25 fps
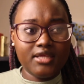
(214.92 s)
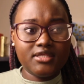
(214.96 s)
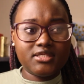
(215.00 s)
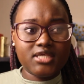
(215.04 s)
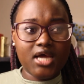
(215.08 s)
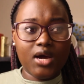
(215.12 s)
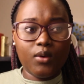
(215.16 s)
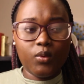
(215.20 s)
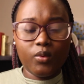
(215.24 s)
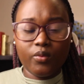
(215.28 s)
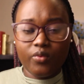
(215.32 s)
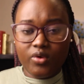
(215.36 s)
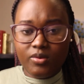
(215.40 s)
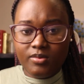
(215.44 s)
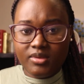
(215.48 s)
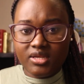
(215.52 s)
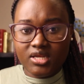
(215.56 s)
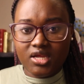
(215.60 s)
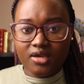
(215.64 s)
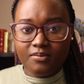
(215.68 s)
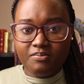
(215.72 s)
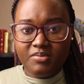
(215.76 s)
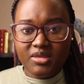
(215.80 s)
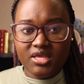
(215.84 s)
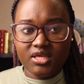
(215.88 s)
And our
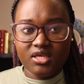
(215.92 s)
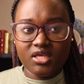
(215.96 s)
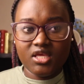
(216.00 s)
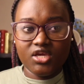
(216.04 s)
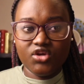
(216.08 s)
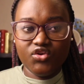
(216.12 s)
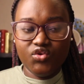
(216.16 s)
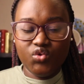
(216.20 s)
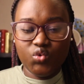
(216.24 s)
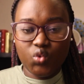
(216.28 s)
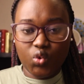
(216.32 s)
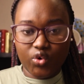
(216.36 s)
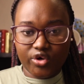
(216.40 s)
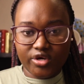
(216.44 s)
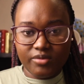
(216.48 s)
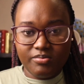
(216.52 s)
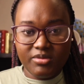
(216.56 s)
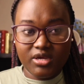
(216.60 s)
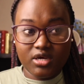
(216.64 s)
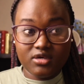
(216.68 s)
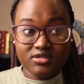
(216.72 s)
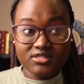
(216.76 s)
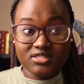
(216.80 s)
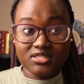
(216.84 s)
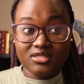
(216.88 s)
women are being ignored
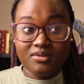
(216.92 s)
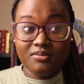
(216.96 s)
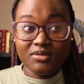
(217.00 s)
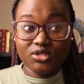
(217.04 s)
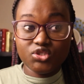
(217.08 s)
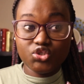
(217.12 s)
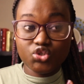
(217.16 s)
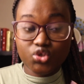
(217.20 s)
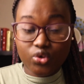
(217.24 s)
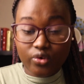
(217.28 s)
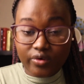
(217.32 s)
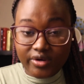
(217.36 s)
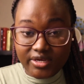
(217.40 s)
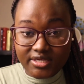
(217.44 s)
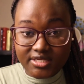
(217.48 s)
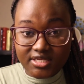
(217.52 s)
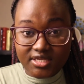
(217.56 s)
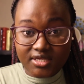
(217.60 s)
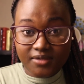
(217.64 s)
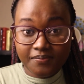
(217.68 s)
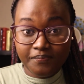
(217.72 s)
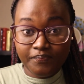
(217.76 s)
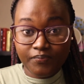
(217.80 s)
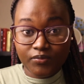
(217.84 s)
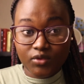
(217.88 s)
because the
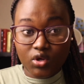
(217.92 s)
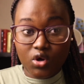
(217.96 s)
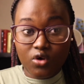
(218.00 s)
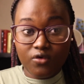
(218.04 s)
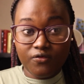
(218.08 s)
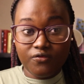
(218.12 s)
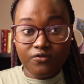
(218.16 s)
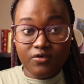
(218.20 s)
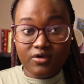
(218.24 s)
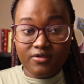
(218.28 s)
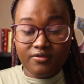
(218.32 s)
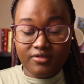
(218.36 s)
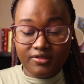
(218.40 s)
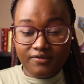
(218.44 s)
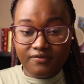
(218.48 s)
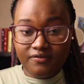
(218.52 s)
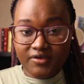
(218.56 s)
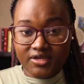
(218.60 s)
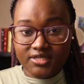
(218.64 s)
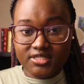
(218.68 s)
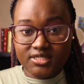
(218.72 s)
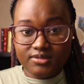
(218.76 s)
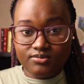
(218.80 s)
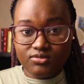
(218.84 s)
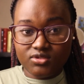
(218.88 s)
majority of the
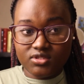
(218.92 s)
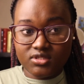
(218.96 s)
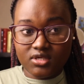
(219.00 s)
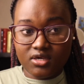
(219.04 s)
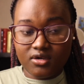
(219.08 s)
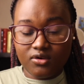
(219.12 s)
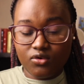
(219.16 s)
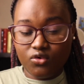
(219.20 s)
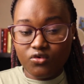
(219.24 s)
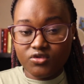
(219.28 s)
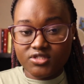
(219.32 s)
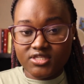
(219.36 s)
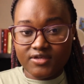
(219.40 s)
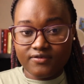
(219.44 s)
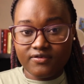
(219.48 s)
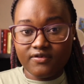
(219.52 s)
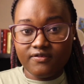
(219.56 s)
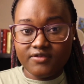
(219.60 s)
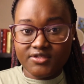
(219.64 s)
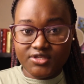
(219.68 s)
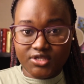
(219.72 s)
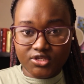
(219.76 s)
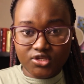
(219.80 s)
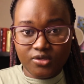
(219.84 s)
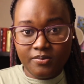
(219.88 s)
victims who
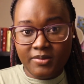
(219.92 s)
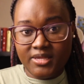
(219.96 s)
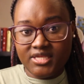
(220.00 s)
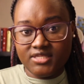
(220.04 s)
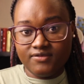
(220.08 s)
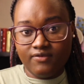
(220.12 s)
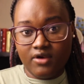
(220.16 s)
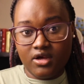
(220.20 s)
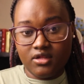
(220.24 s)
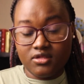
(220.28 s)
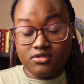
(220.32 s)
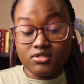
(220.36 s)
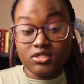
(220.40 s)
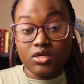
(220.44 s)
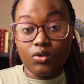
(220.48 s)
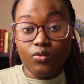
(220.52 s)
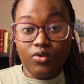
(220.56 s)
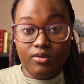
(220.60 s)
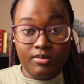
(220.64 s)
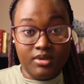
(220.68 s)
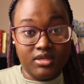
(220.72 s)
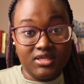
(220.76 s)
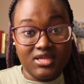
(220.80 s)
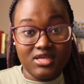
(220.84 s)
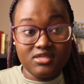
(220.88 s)
suffer gender-based violence are
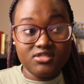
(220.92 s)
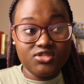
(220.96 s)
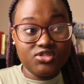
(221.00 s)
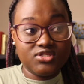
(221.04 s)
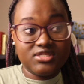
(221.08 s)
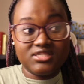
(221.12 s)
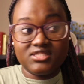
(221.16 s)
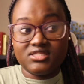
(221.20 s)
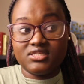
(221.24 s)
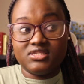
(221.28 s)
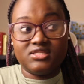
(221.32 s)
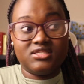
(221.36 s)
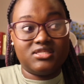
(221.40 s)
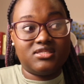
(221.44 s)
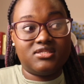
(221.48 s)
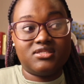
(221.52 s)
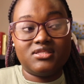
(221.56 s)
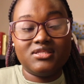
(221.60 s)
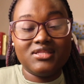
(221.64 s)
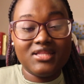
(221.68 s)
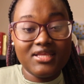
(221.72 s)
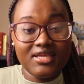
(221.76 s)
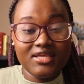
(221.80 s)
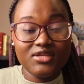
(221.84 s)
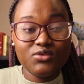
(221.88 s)
women. That's just a
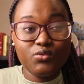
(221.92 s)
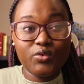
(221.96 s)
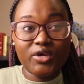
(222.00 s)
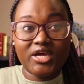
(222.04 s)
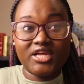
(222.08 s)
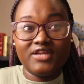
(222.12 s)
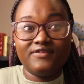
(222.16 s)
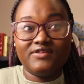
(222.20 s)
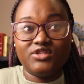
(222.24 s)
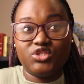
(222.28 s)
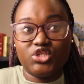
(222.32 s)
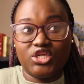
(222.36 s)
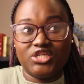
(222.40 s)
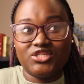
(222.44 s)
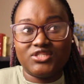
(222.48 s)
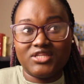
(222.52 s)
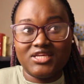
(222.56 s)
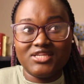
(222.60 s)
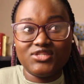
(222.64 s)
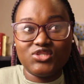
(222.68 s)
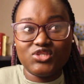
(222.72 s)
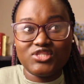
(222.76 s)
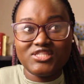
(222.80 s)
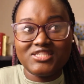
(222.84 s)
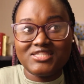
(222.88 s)
statistic. We can't even change
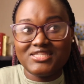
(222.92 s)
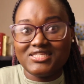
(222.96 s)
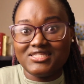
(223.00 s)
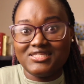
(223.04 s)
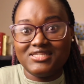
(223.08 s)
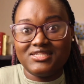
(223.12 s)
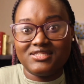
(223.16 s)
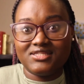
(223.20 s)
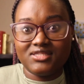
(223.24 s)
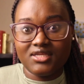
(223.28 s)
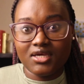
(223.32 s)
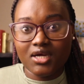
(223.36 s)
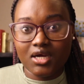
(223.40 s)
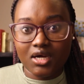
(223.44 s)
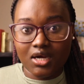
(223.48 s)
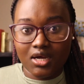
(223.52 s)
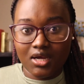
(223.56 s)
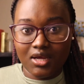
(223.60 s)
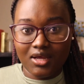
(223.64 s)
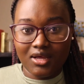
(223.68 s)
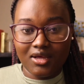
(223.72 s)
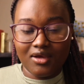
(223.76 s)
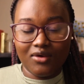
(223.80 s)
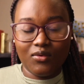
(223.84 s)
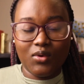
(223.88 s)
that. It's just a statistic.
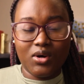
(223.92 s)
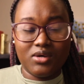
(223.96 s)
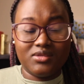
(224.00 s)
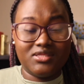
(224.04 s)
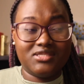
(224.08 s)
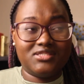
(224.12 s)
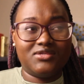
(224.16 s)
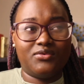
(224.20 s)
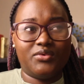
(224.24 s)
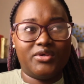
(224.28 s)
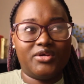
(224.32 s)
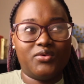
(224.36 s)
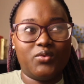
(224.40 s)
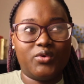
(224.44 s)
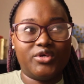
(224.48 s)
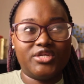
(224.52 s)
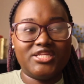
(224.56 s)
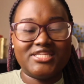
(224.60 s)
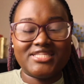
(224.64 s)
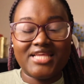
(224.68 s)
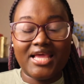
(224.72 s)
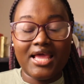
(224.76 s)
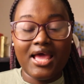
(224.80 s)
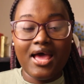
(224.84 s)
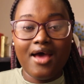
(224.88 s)
Wow, that's a weird
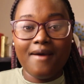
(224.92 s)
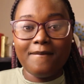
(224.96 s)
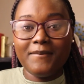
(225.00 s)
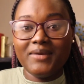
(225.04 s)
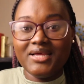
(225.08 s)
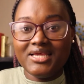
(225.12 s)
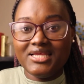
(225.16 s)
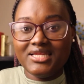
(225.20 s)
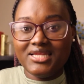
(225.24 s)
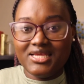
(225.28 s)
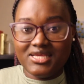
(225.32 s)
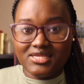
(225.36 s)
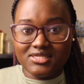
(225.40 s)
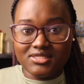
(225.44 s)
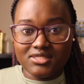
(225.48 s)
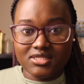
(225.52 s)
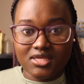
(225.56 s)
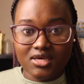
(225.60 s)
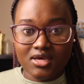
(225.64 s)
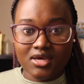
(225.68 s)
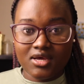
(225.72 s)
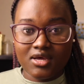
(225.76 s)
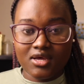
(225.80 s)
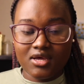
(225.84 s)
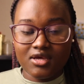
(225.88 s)
word to say, but it is.